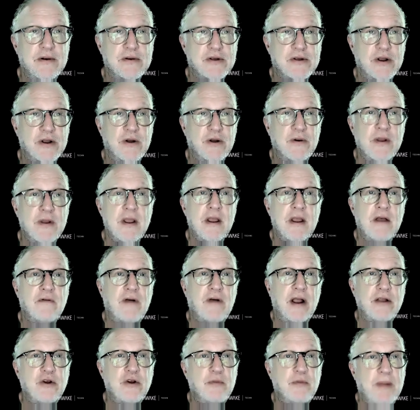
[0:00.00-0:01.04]
So
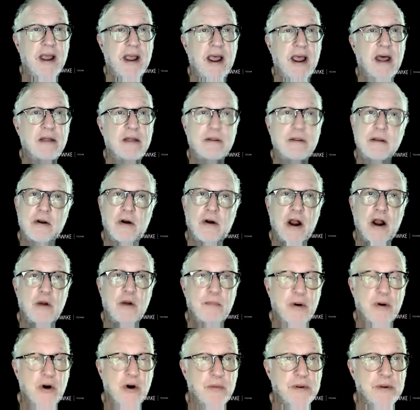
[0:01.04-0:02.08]
find your path, your higher
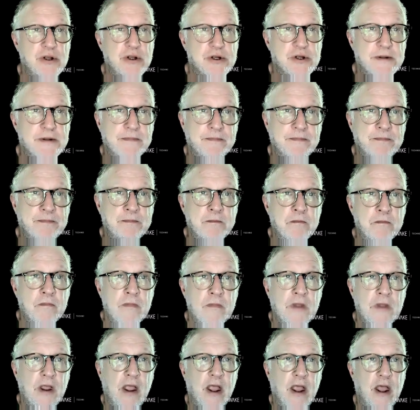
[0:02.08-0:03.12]
purpose,
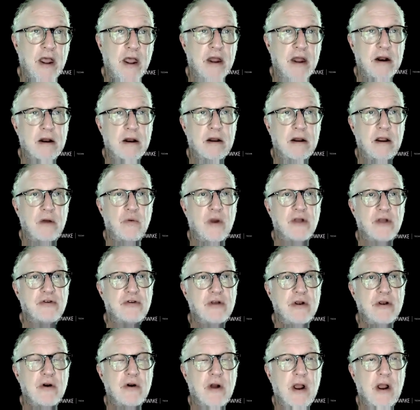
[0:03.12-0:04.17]
and rest in
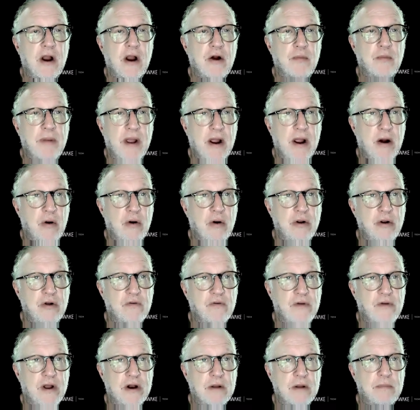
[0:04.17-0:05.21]
your higher power, and you'll
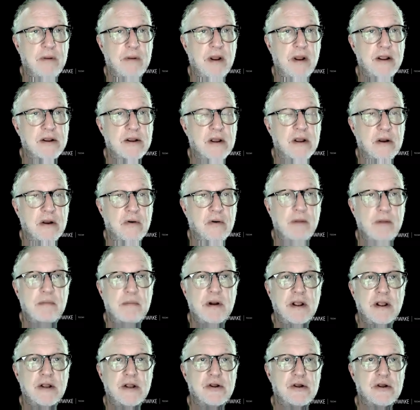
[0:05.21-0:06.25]
find a great
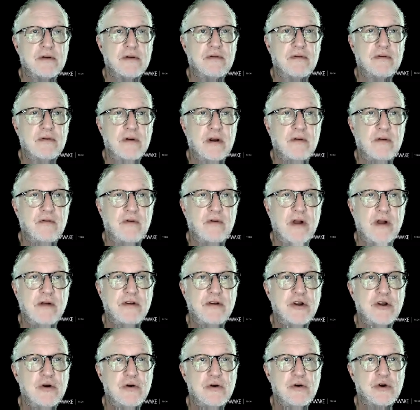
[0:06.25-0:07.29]
place of
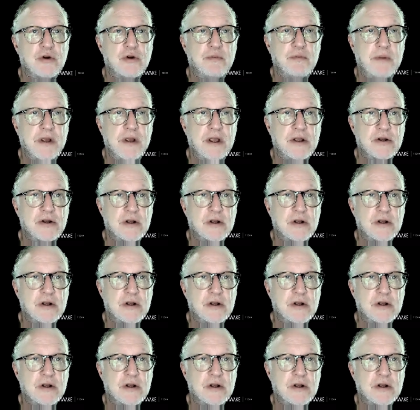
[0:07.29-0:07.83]
refuge and peace.